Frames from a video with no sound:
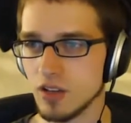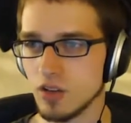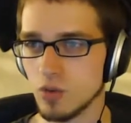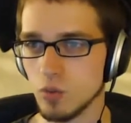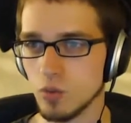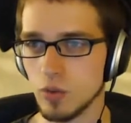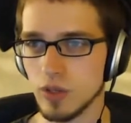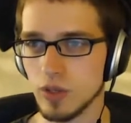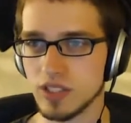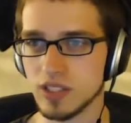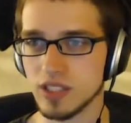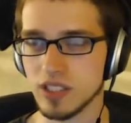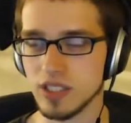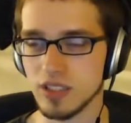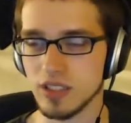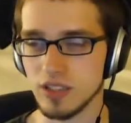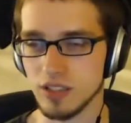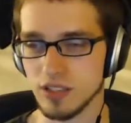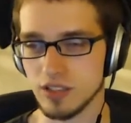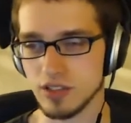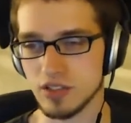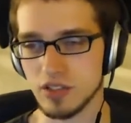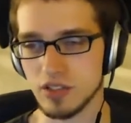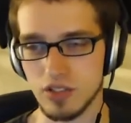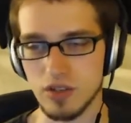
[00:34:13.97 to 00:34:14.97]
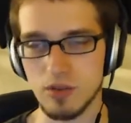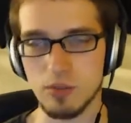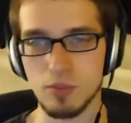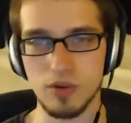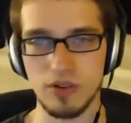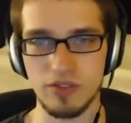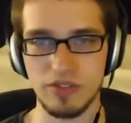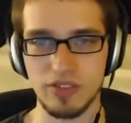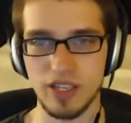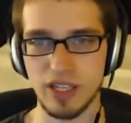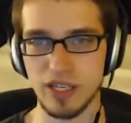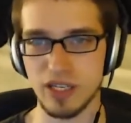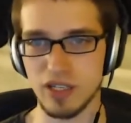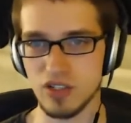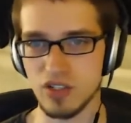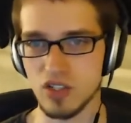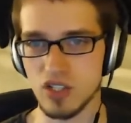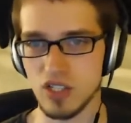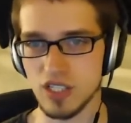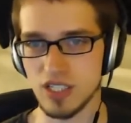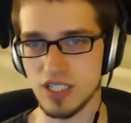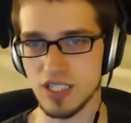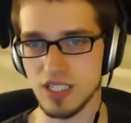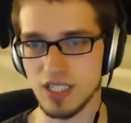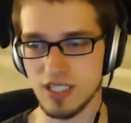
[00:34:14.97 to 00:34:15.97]
which are abbreviated
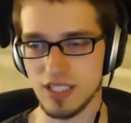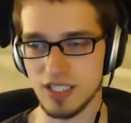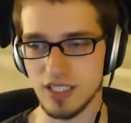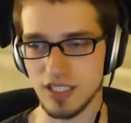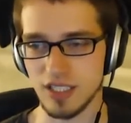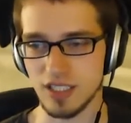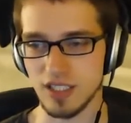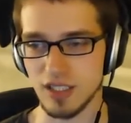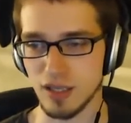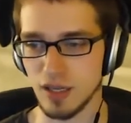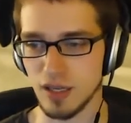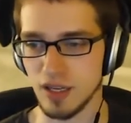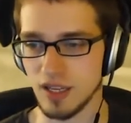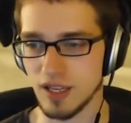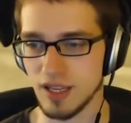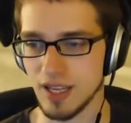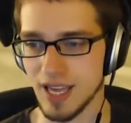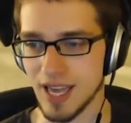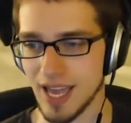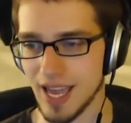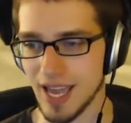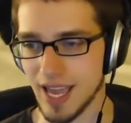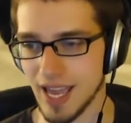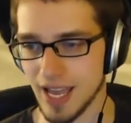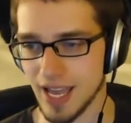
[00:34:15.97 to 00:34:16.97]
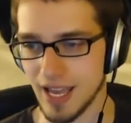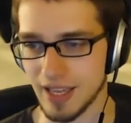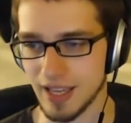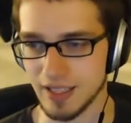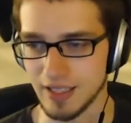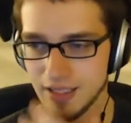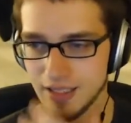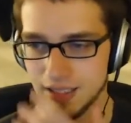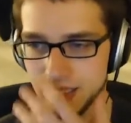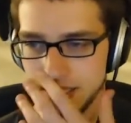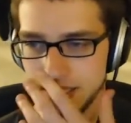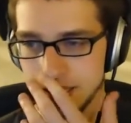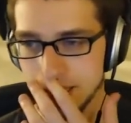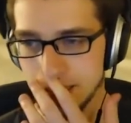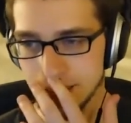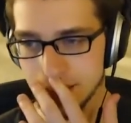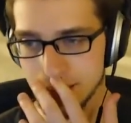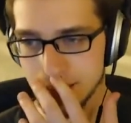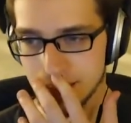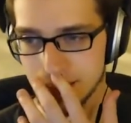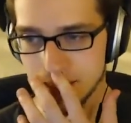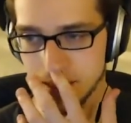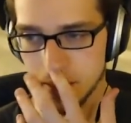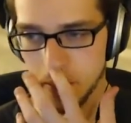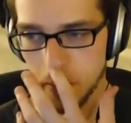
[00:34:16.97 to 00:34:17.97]
GTD. And it
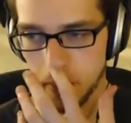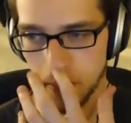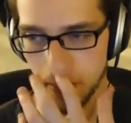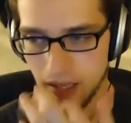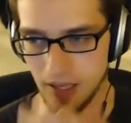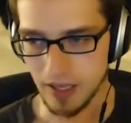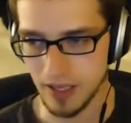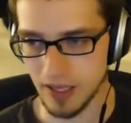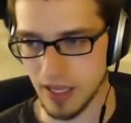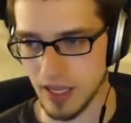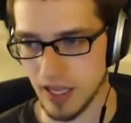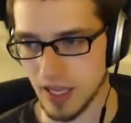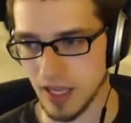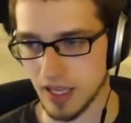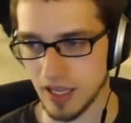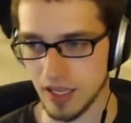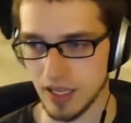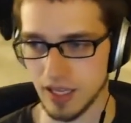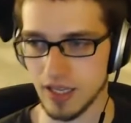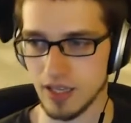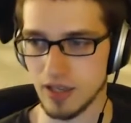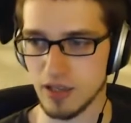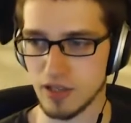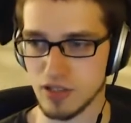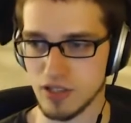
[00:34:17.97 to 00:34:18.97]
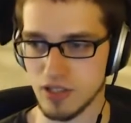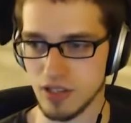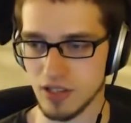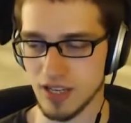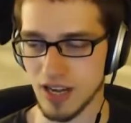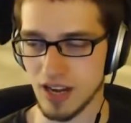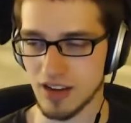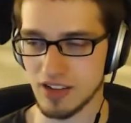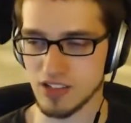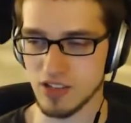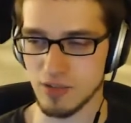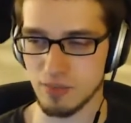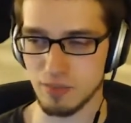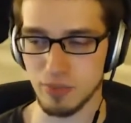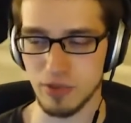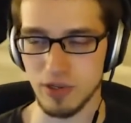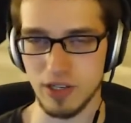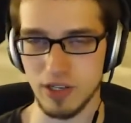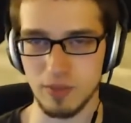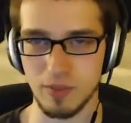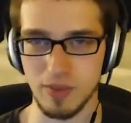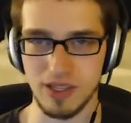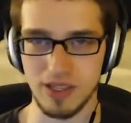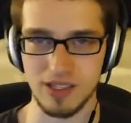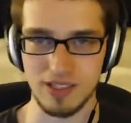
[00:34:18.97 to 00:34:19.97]
started out as a
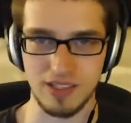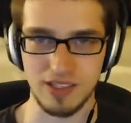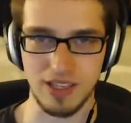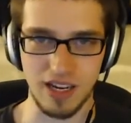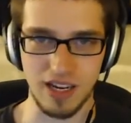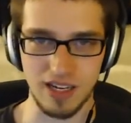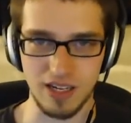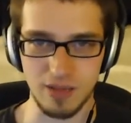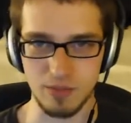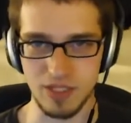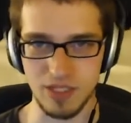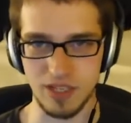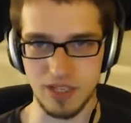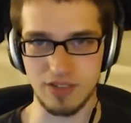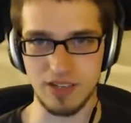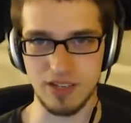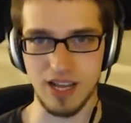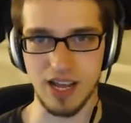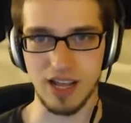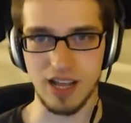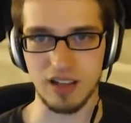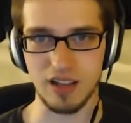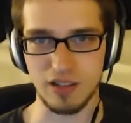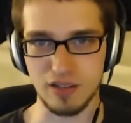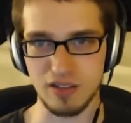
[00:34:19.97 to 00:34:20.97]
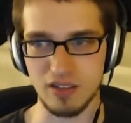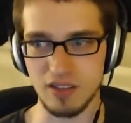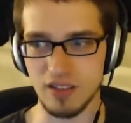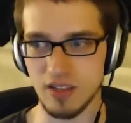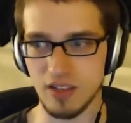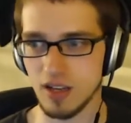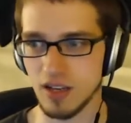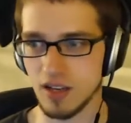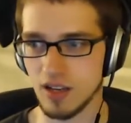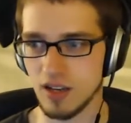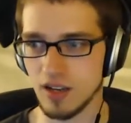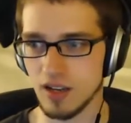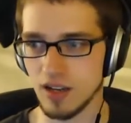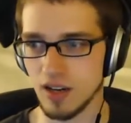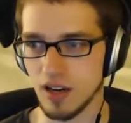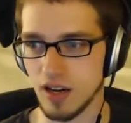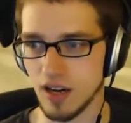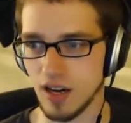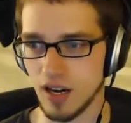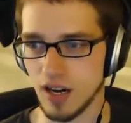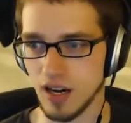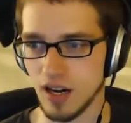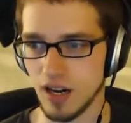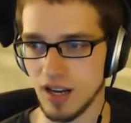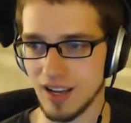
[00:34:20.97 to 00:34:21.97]
book by this guy named David Allen.
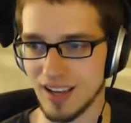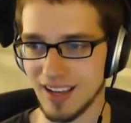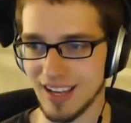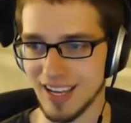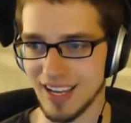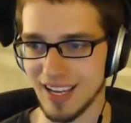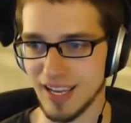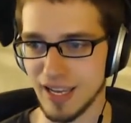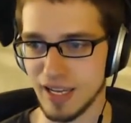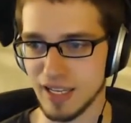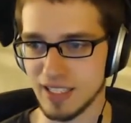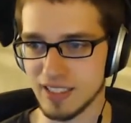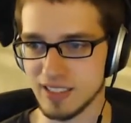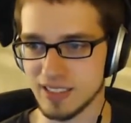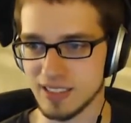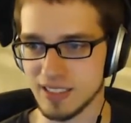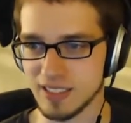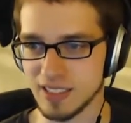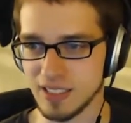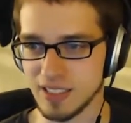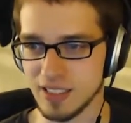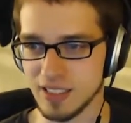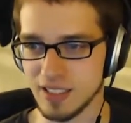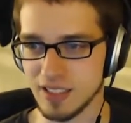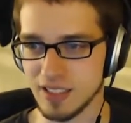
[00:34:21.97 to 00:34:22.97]
And